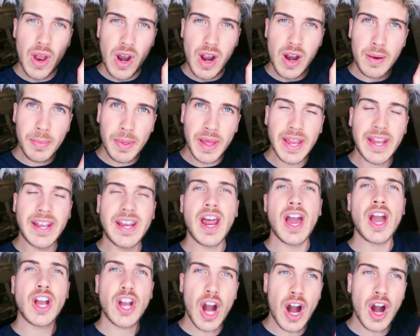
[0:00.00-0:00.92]
went on a
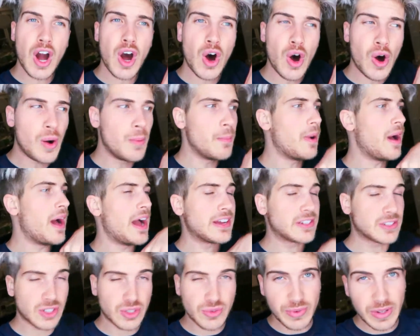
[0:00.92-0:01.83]
plane, got home.
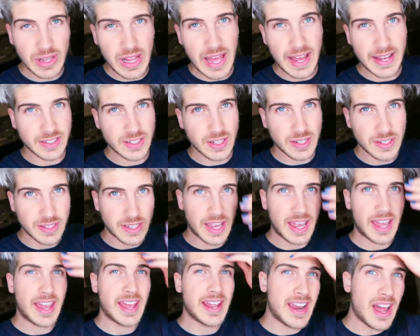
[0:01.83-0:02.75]
I just relaxed all
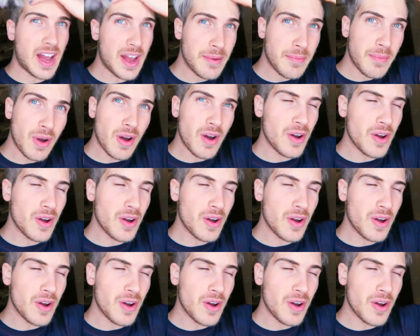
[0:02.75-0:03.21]
day, and now I'm